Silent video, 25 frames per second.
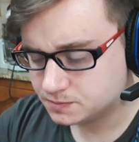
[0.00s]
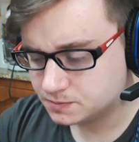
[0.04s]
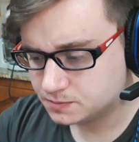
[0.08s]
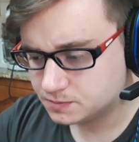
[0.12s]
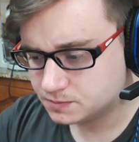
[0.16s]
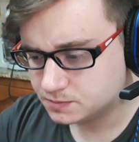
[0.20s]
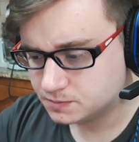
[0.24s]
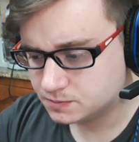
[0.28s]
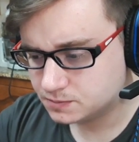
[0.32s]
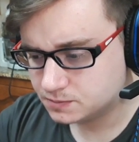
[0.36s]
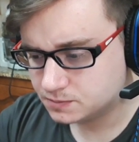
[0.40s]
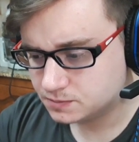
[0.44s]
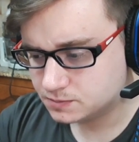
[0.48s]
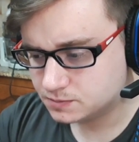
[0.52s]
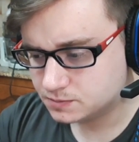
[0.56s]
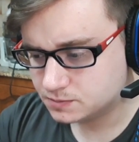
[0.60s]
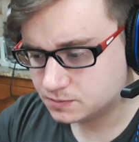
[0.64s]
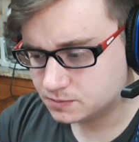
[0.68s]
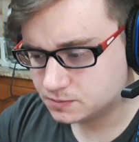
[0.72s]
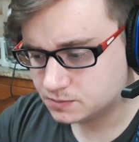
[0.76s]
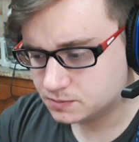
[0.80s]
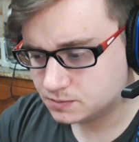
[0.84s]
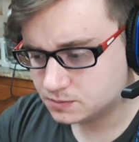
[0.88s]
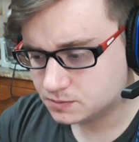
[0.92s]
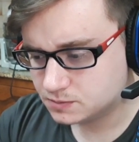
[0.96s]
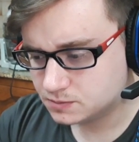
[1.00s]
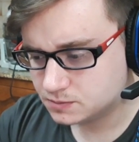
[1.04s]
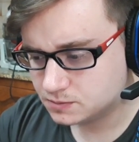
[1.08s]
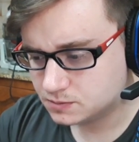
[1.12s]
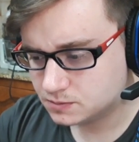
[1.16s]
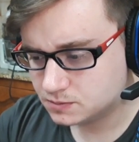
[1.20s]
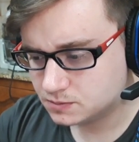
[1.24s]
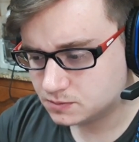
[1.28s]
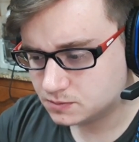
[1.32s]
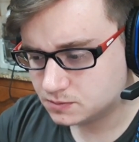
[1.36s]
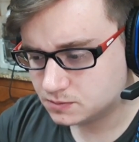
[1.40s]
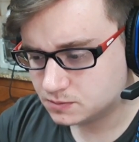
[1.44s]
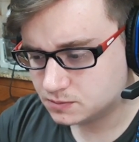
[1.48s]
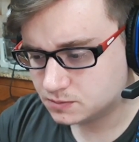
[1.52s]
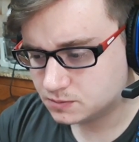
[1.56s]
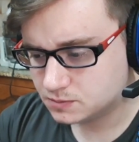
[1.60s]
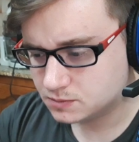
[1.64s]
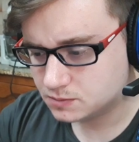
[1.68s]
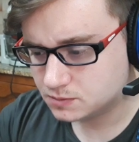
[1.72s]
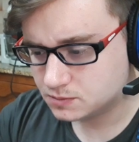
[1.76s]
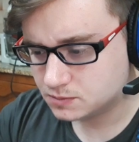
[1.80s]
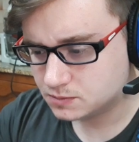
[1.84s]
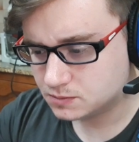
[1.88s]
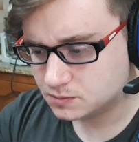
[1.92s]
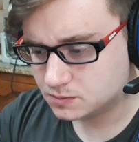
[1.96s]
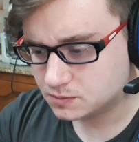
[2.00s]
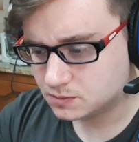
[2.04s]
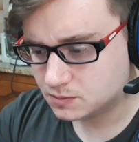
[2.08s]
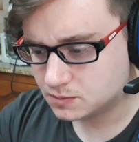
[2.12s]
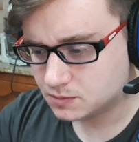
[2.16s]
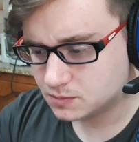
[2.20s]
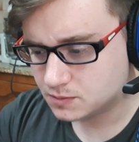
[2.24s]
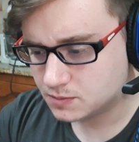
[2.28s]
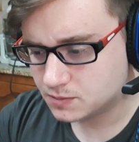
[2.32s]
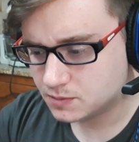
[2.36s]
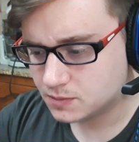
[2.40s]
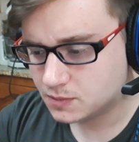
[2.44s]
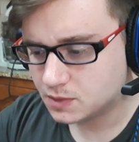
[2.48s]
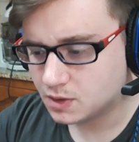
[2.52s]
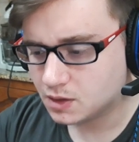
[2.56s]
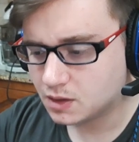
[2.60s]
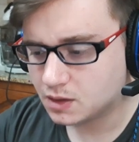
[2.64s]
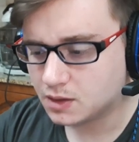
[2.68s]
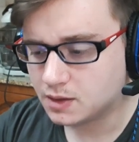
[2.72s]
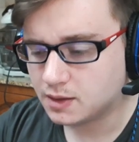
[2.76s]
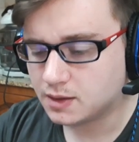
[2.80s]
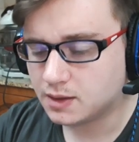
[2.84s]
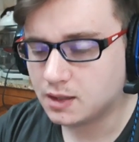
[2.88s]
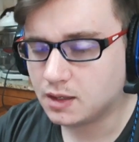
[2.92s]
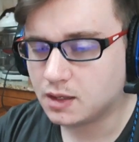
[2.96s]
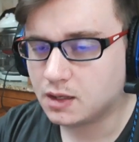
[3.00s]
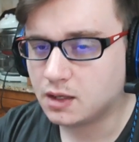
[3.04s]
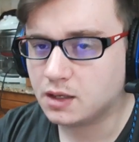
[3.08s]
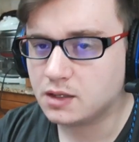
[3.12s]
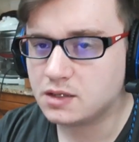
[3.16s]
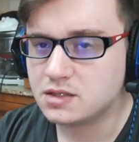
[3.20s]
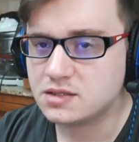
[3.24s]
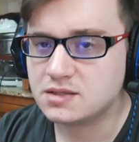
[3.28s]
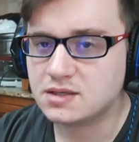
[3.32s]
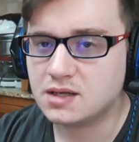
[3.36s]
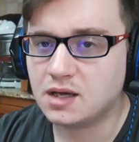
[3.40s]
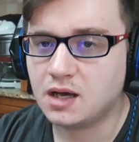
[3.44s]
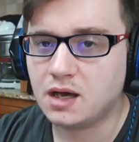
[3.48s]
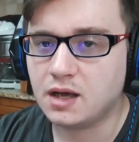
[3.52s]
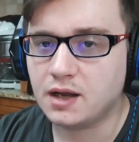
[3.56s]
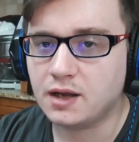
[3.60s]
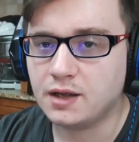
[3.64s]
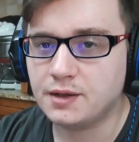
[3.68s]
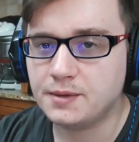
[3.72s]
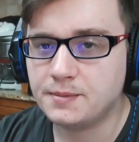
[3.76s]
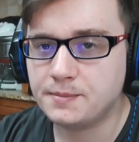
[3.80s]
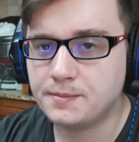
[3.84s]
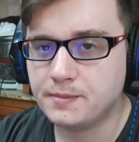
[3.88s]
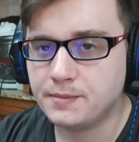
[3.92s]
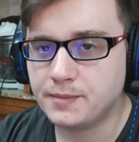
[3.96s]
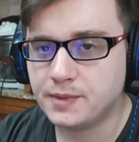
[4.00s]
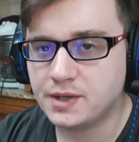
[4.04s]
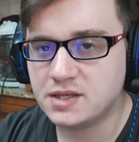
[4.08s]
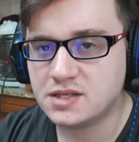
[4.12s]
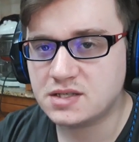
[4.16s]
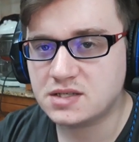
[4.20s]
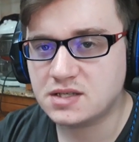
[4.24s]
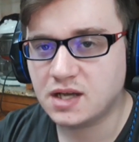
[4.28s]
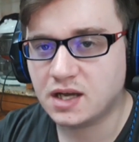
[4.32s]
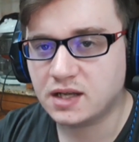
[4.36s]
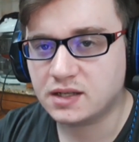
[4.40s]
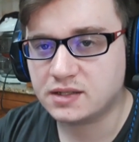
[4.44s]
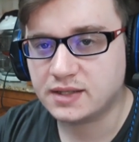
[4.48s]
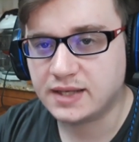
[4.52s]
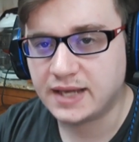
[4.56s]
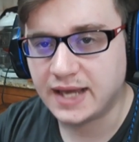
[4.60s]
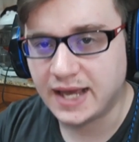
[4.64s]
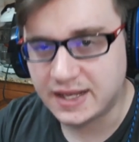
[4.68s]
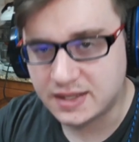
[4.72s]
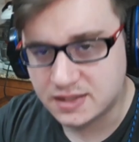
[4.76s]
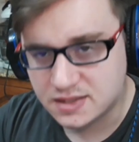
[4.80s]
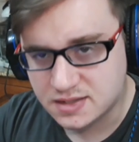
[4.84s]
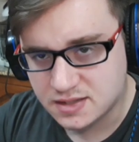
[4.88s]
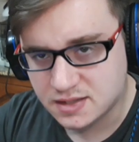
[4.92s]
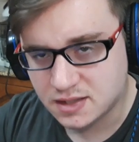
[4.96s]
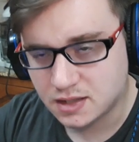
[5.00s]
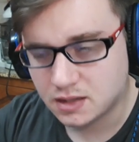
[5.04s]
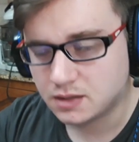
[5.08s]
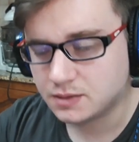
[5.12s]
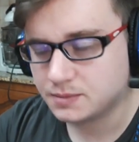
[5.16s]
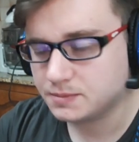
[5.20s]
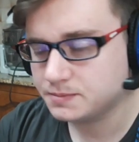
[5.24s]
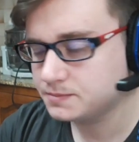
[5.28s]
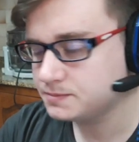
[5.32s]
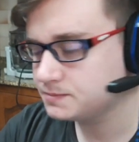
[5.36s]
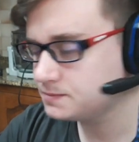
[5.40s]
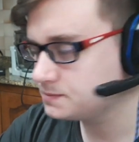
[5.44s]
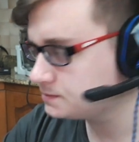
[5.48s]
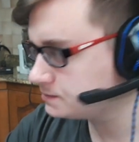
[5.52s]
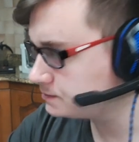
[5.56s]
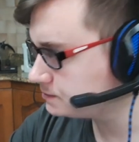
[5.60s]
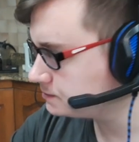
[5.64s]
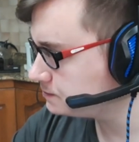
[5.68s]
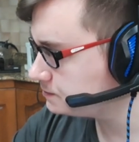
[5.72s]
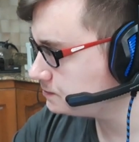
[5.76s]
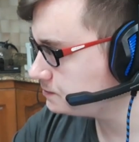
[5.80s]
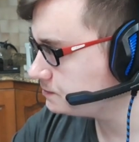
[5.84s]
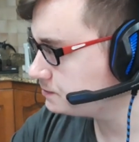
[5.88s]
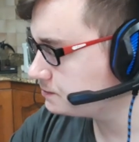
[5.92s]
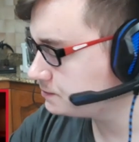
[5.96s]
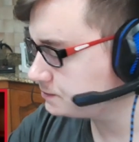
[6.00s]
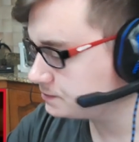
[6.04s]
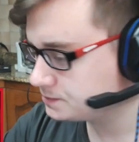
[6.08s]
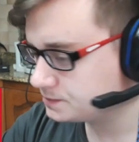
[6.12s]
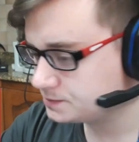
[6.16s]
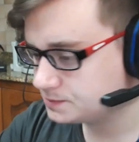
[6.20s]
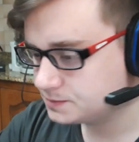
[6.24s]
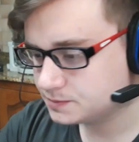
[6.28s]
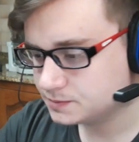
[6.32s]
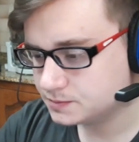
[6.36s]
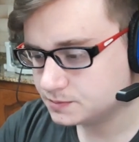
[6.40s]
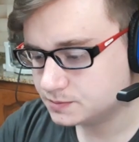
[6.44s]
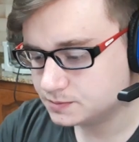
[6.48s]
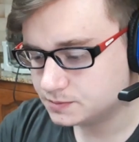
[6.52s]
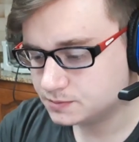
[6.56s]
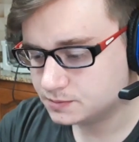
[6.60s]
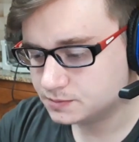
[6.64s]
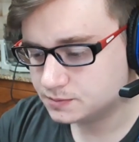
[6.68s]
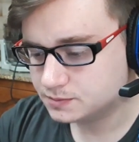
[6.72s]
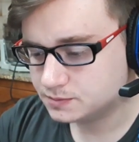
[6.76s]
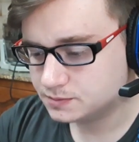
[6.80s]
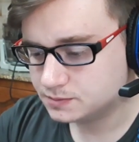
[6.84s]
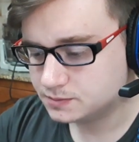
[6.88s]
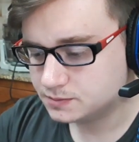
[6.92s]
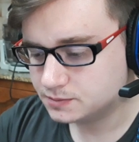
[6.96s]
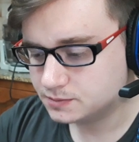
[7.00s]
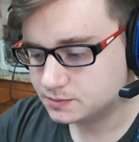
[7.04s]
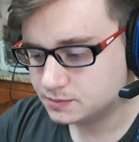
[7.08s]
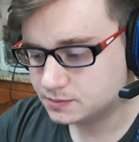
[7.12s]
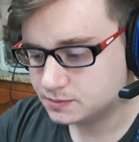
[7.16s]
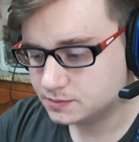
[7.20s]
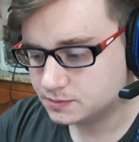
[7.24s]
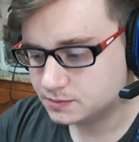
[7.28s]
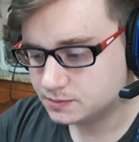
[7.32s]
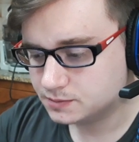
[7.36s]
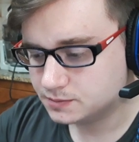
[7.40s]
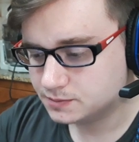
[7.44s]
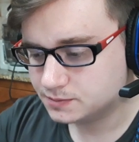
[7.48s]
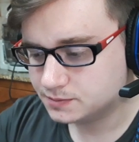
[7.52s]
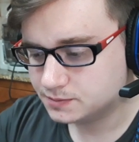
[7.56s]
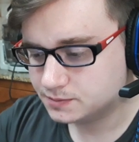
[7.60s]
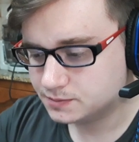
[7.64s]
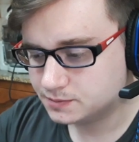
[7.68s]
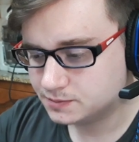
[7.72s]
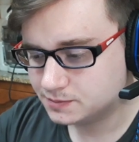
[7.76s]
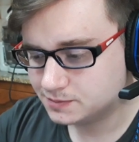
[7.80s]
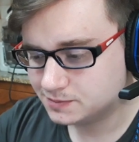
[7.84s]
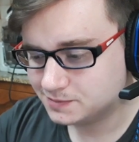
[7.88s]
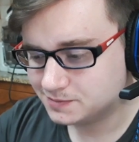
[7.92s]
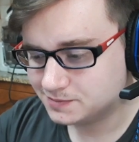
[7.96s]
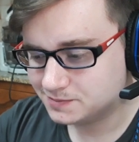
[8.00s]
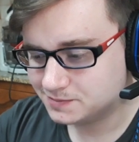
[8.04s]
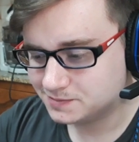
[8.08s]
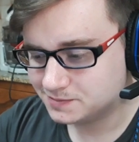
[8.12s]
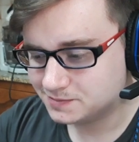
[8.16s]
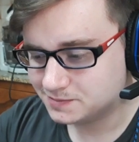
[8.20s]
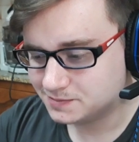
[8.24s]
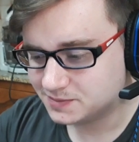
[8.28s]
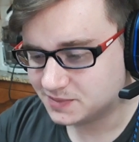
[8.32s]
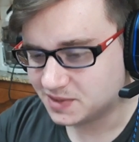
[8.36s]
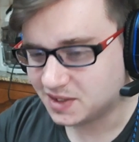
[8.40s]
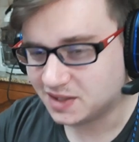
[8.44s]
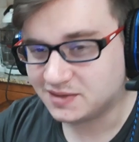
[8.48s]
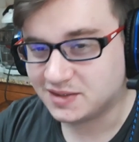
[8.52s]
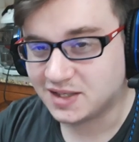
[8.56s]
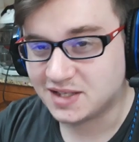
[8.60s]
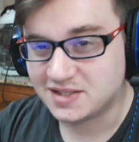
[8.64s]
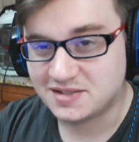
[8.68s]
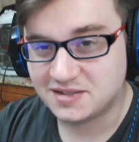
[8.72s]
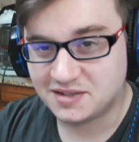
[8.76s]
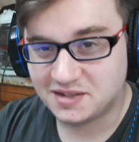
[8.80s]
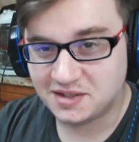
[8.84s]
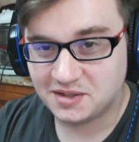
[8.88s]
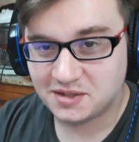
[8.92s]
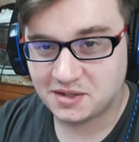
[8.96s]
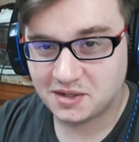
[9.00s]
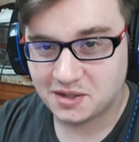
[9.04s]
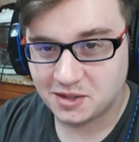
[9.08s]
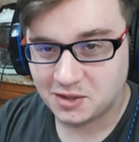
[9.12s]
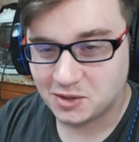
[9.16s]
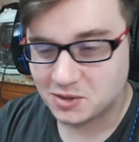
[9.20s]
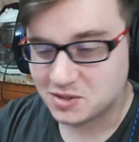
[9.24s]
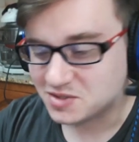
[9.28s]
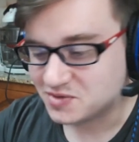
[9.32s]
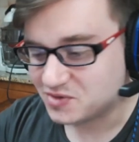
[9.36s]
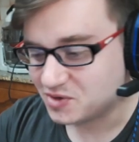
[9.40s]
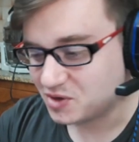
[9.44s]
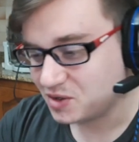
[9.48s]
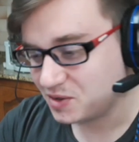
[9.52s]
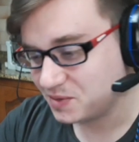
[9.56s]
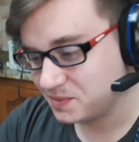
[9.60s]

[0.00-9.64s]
Lung cancer. Inoperable. Uh, he's got it. He's got cancer. I'm sorry. I just need to make sure you fully understand. And that's the detail he looks for.